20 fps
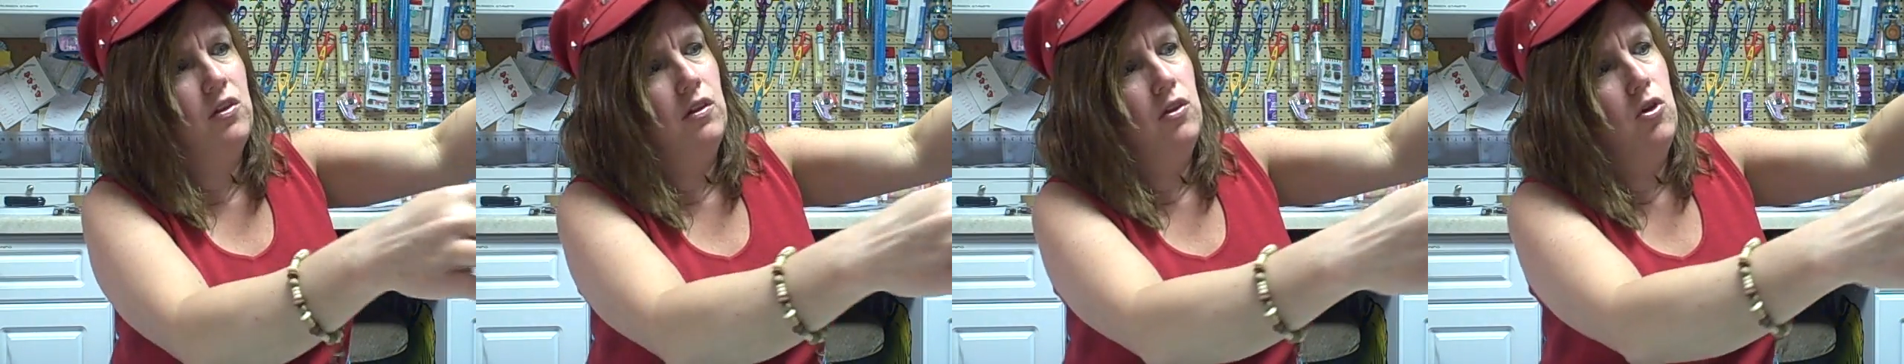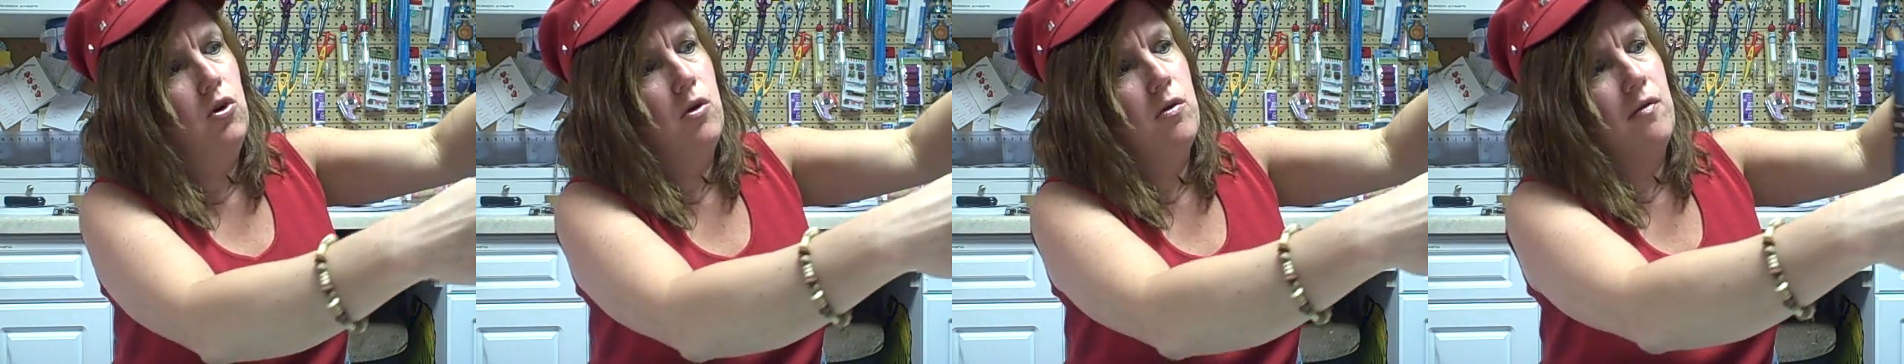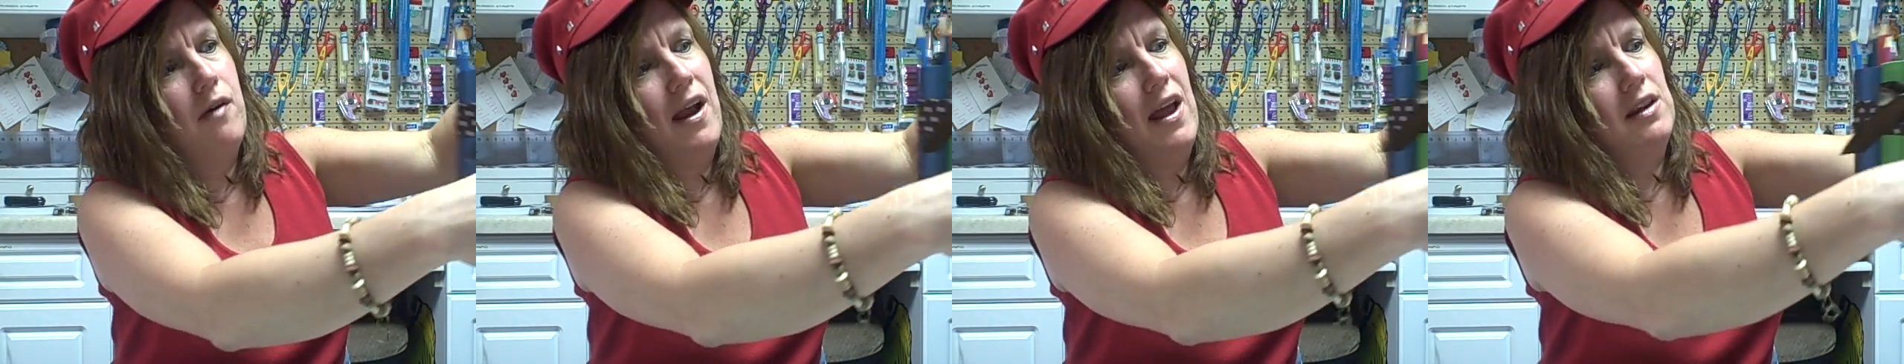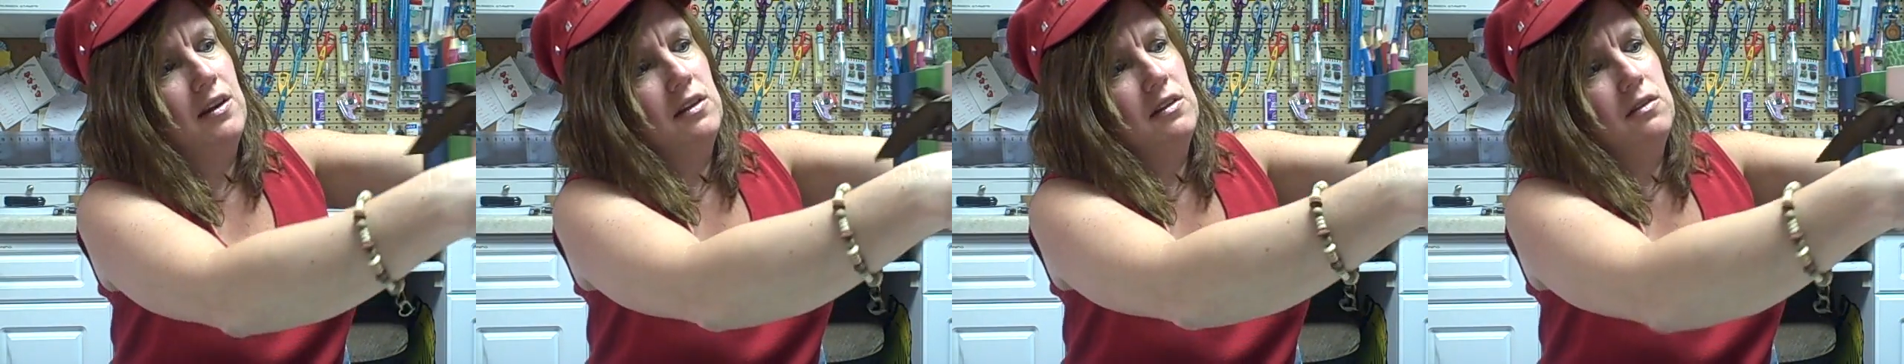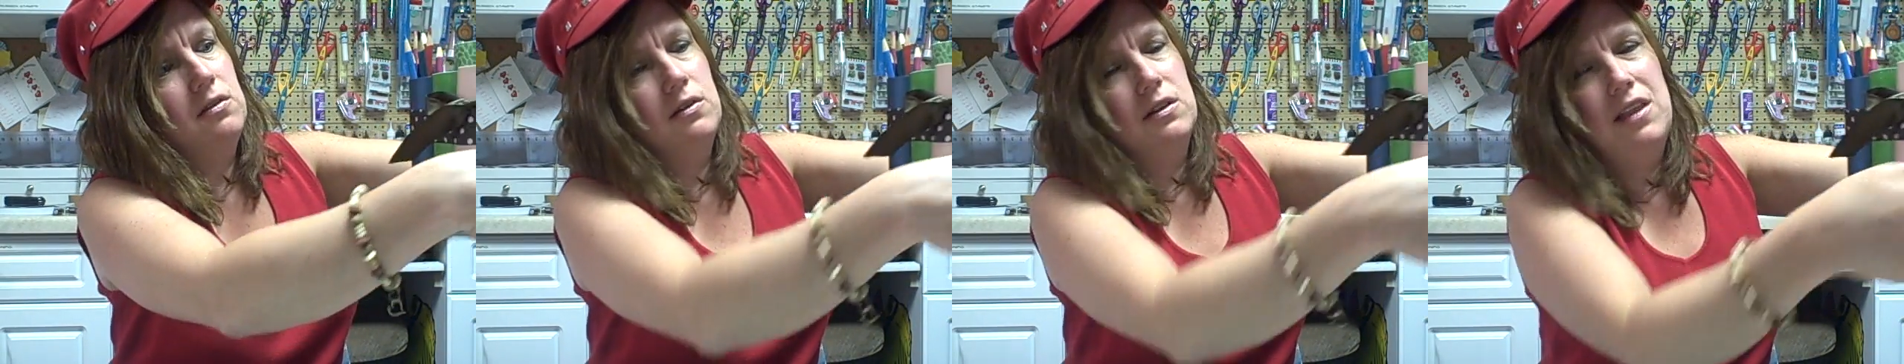glue around
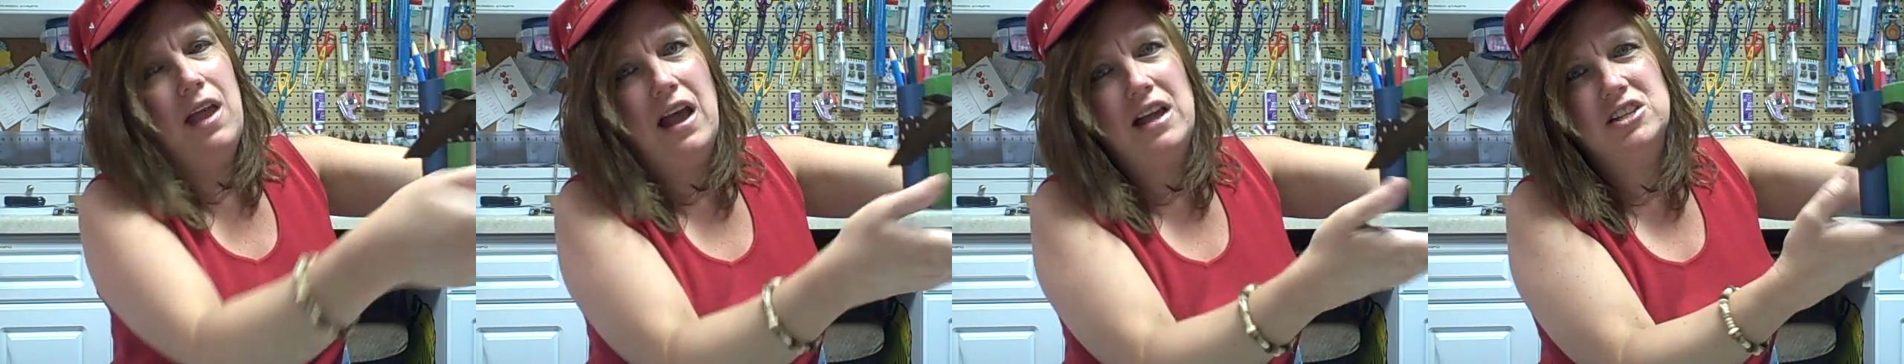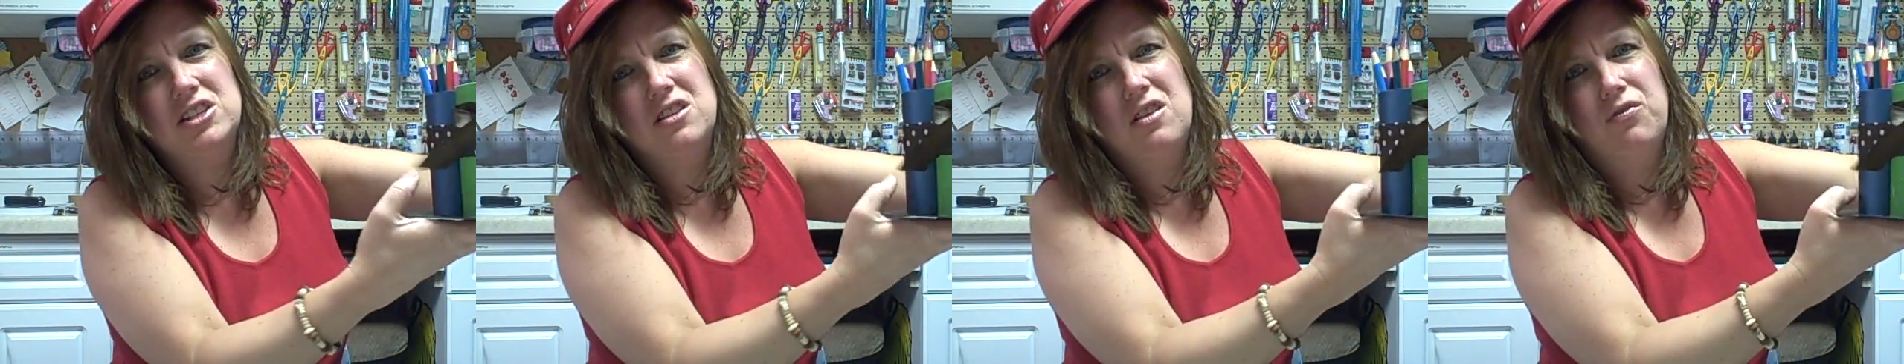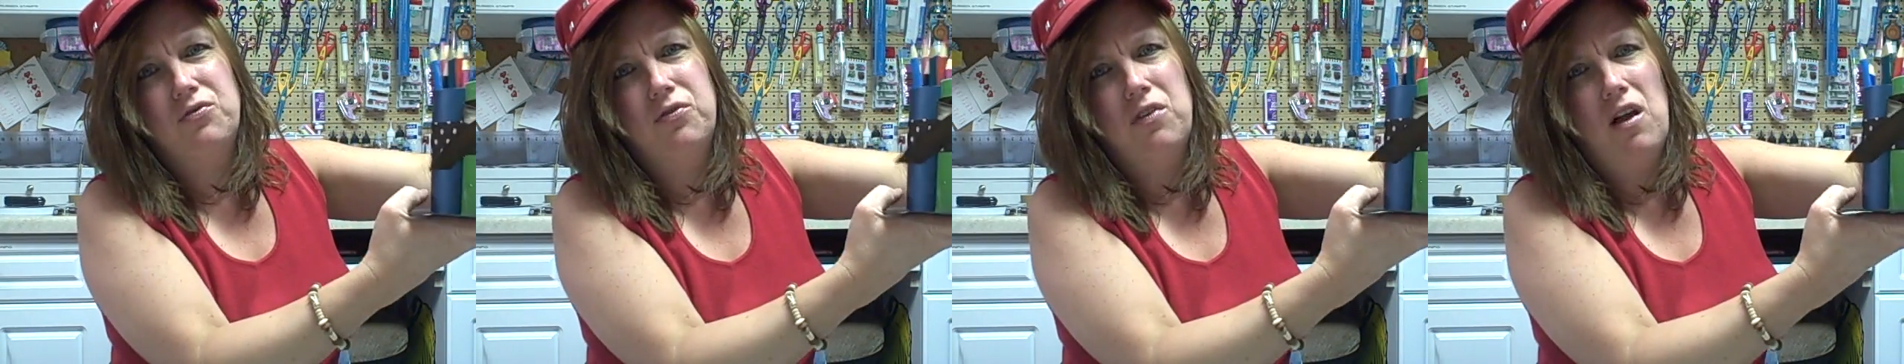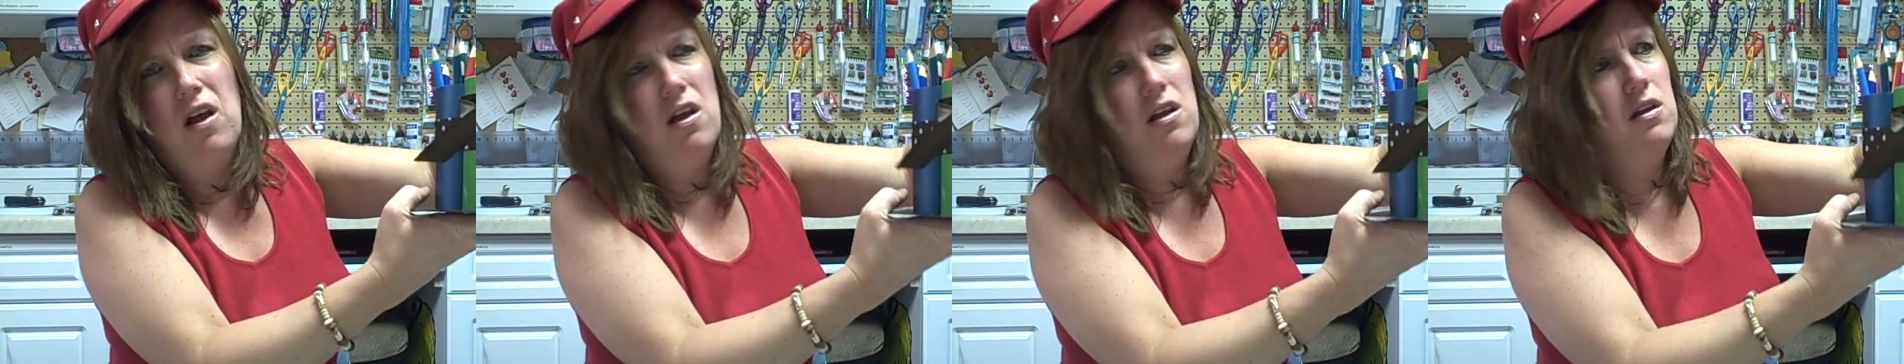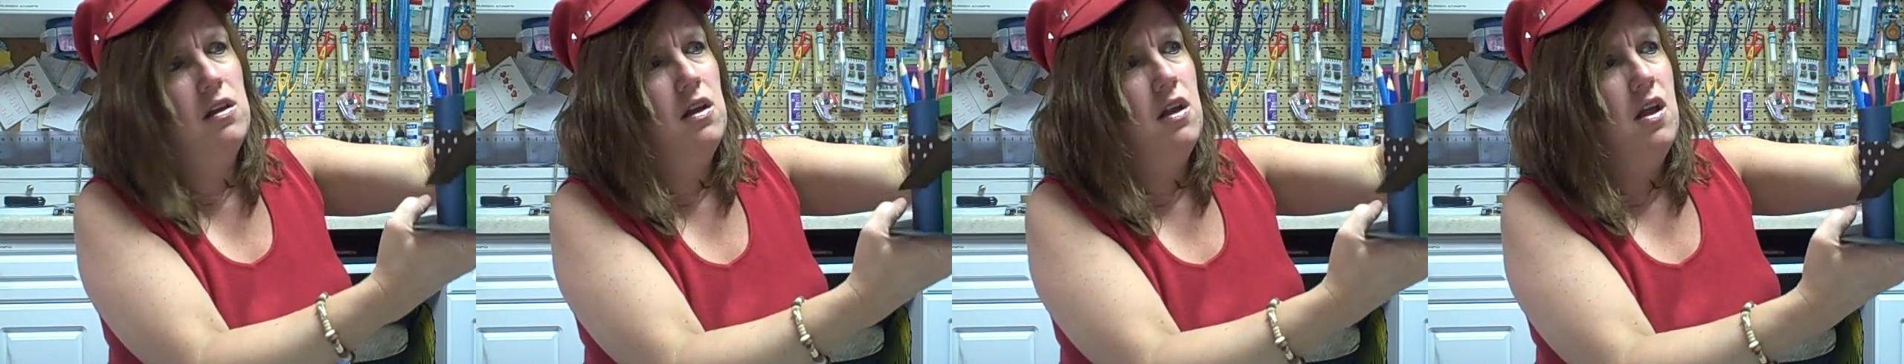it to attach the front,